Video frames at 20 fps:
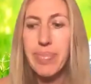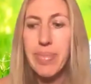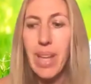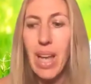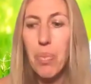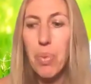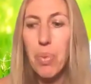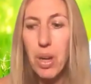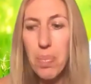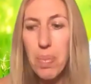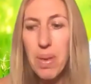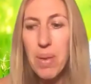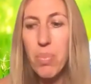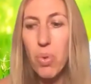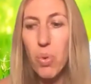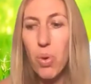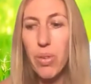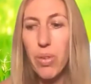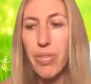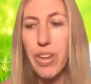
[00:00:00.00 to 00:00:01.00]
I want to be
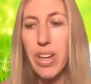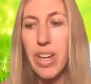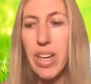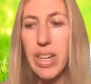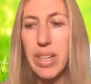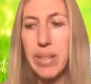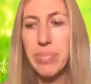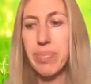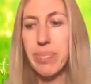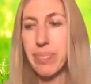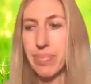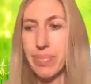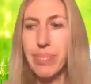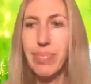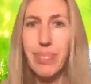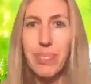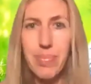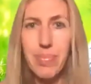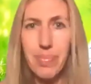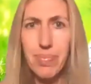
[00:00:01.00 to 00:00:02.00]
more of
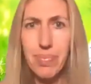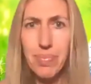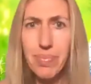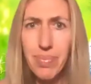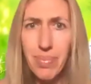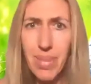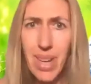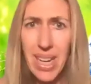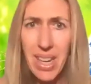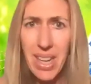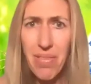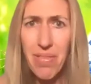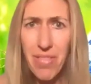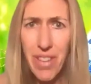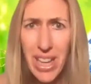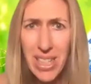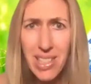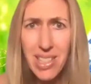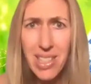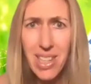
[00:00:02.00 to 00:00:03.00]
an
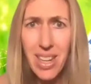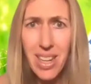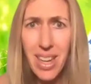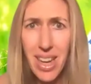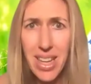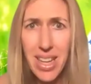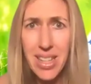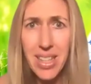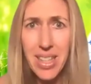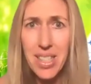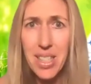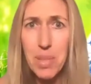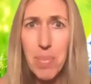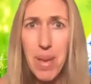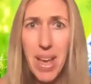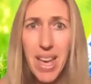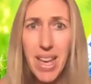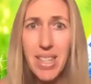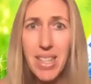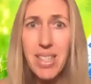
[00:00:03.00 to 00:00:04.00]
investor in the
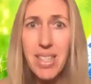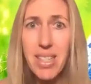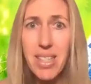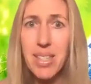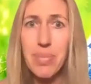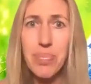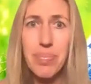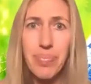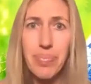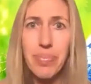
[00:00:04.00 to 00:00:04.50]
space.